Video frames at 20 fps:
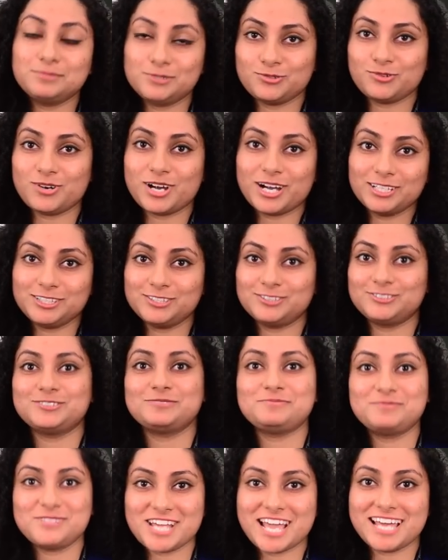to our
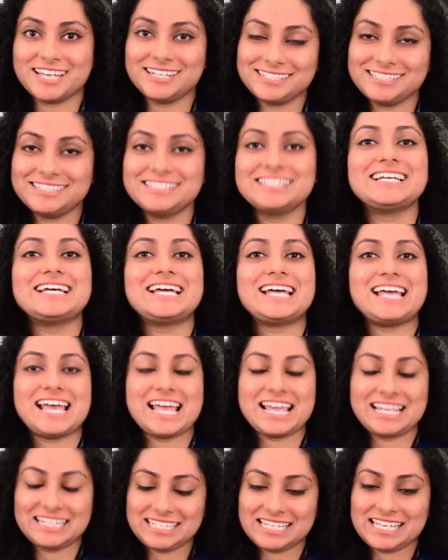youtube channel
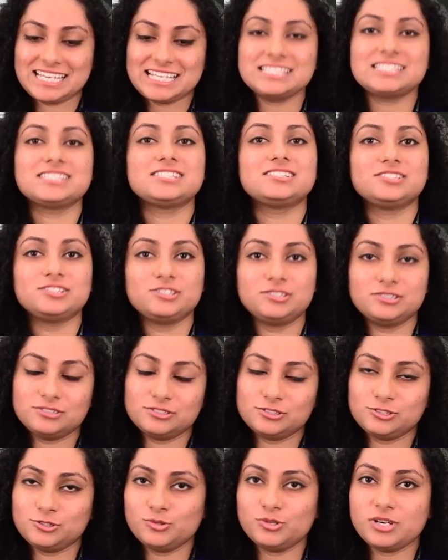and yes
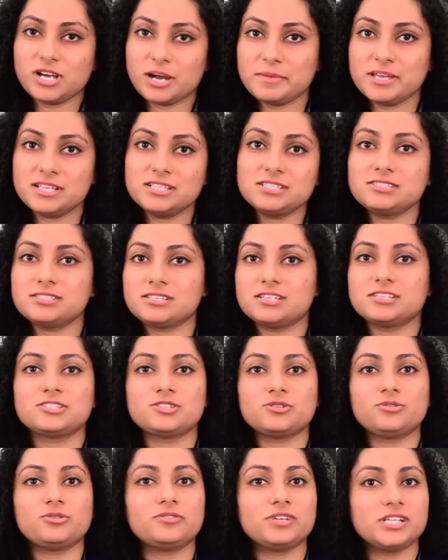do comments
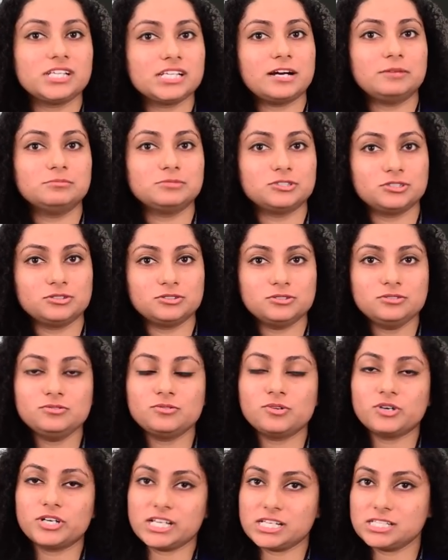so we'll come to know
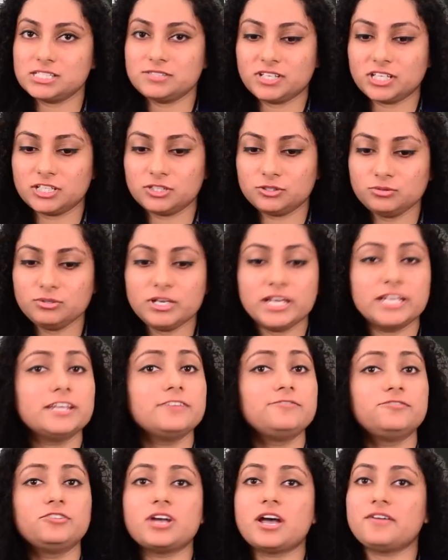what else we can do and
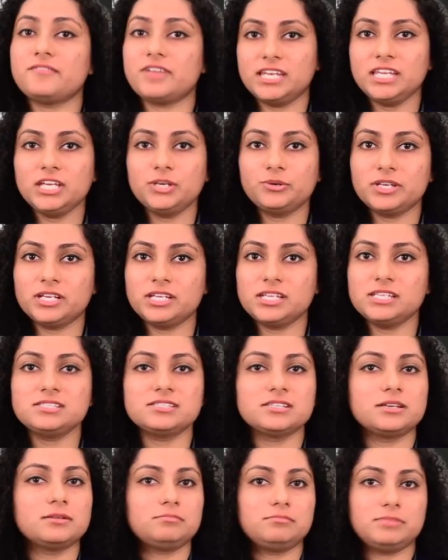if you have any queries
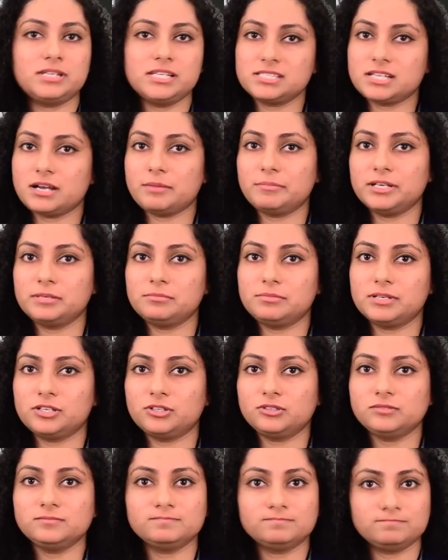please comment
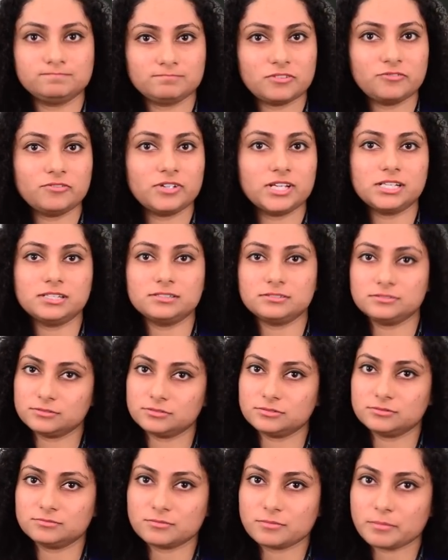below we'll
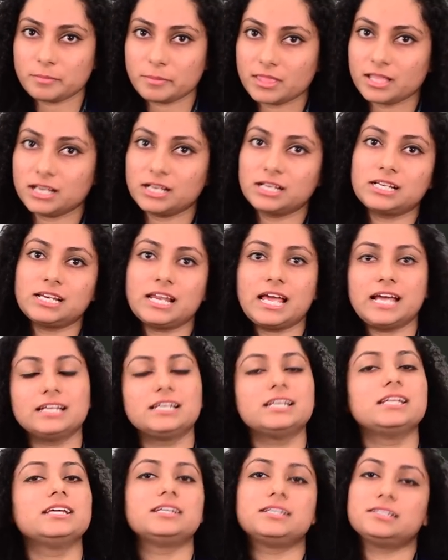
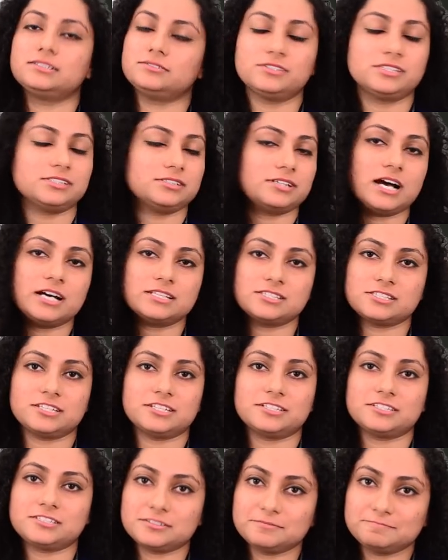gladly we will answer
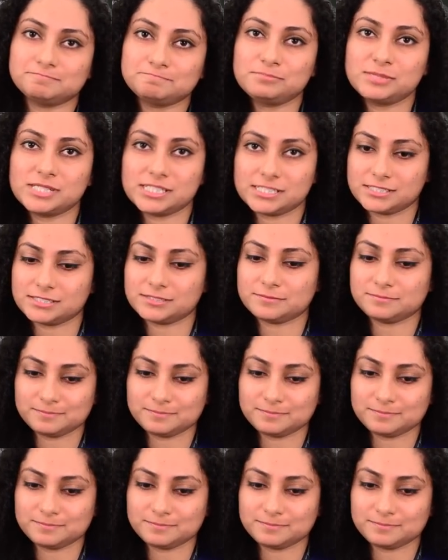it please